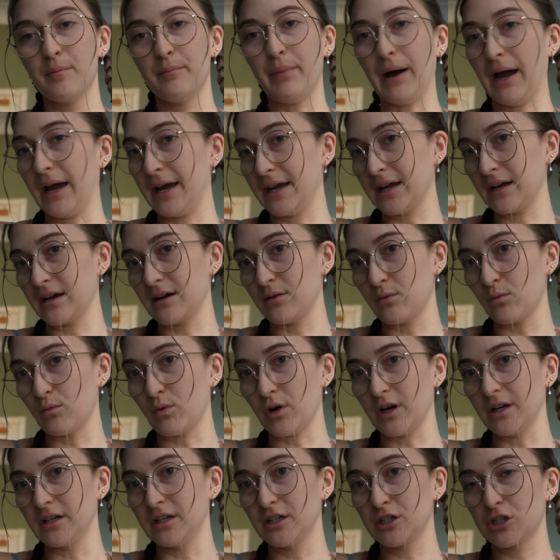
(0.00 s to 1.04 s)
buying
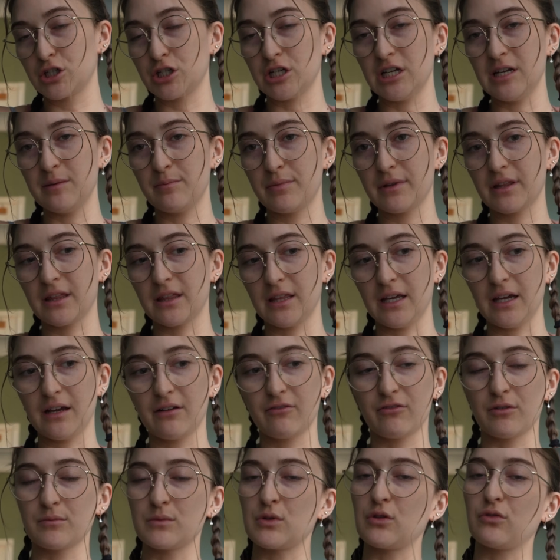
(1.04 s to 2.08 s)
one cheap
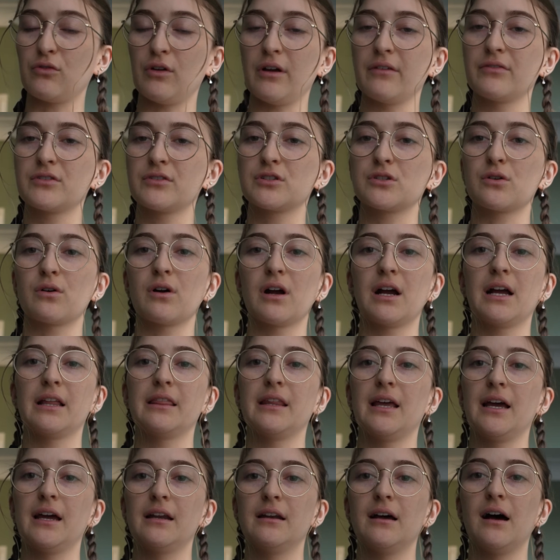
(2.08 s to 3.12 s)
thing from the thrift store and
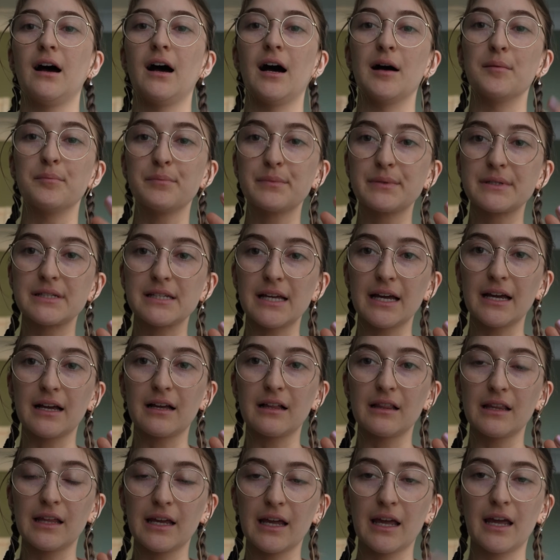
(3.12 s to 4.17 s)
then
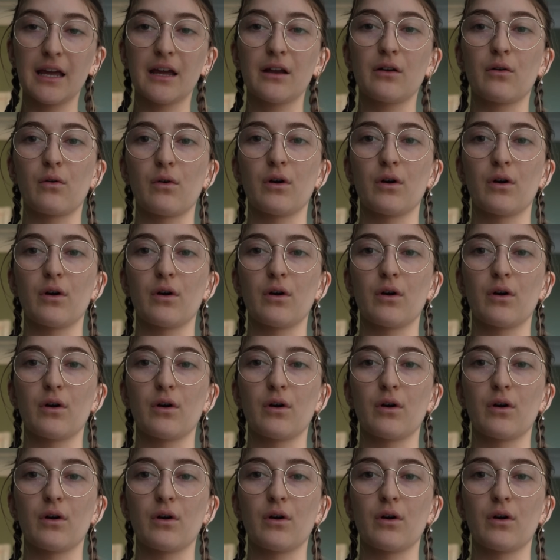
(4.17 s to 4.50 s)
upcycling it